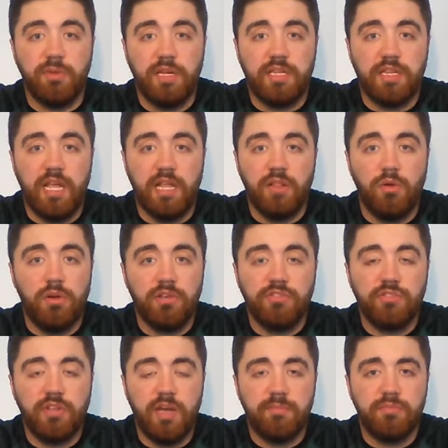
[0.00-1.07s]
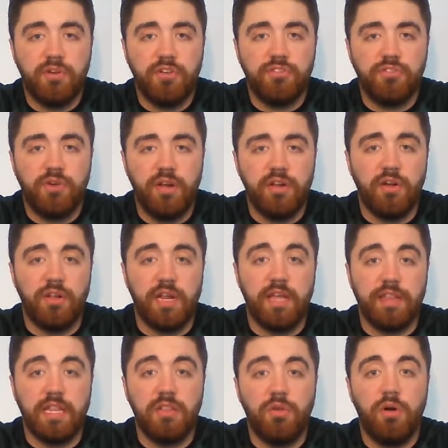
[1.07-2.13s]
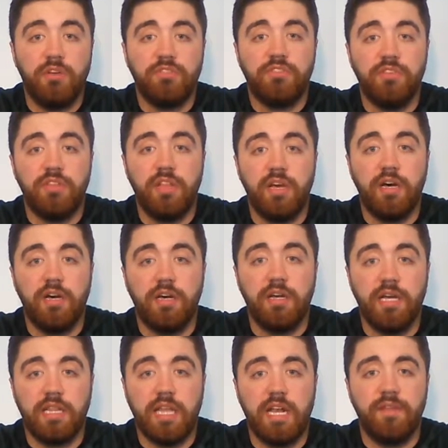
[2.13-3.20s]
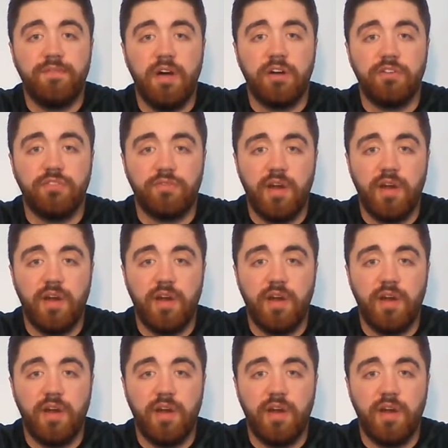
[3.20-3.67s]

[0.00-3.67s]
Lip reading: week they lost. I'm pretty sure. No, yeah, they lost to the Atlanta Falcons.